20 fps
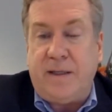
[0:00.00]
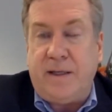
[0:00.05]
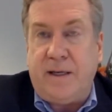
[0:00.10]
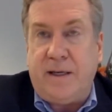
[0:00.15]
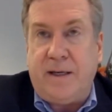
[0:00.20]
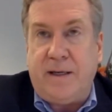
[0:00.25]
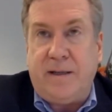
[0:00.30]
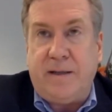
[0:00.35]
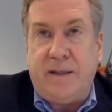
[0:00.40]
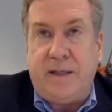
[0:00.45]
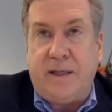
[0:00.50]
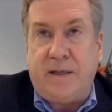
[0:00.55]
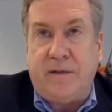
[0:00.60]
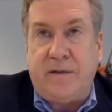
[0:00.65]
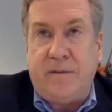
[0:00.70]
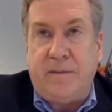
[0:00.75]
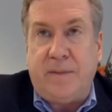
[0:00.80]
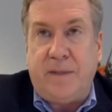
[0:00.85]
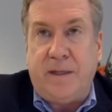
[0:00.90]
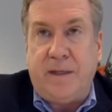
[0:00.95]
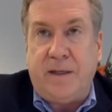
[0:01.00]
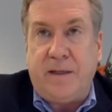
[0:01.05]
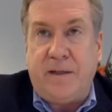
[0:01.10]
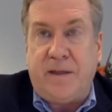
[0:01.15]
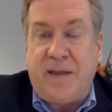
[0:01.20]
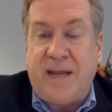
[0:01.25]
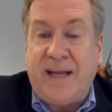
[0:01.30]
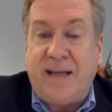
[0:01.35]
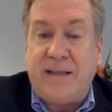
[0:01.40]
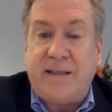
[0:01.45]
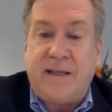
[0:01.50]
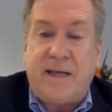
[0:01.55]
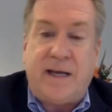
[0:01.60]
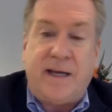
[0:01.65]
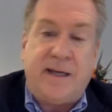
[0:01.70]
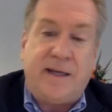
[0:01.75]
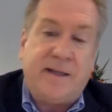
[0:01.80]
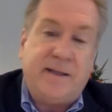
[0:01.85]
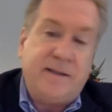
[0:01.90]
uh, it could be a think tank,